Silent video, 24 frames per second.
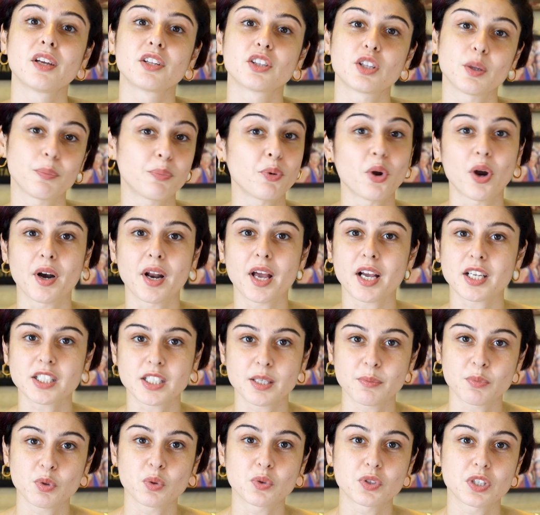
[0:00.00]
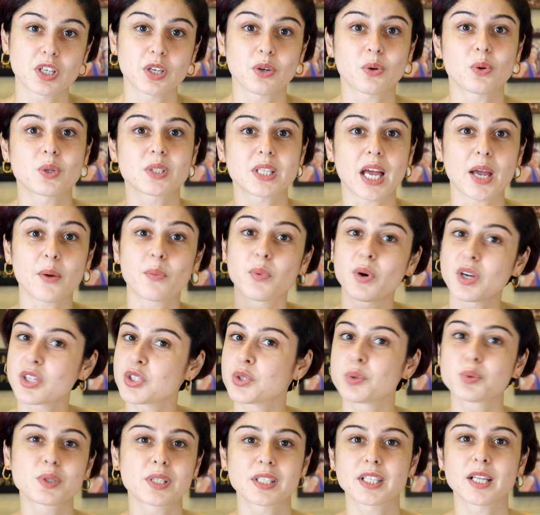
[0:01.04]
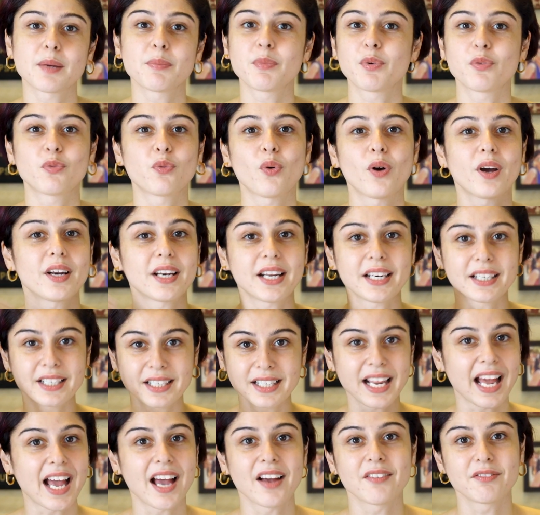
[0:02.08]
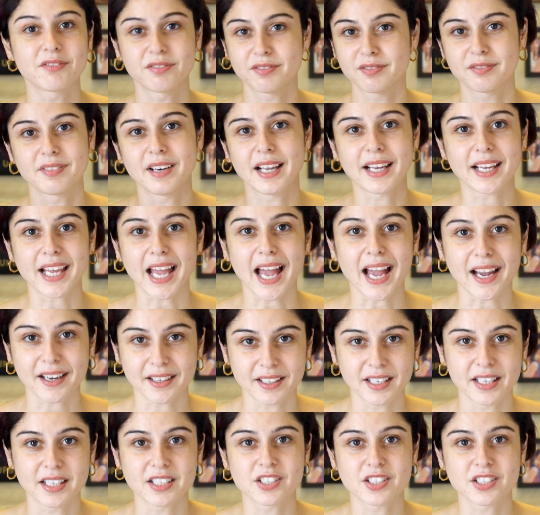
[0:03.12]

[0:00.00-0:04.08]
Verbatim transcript: the products I'm using, because I was using them before and I didn't have like acne.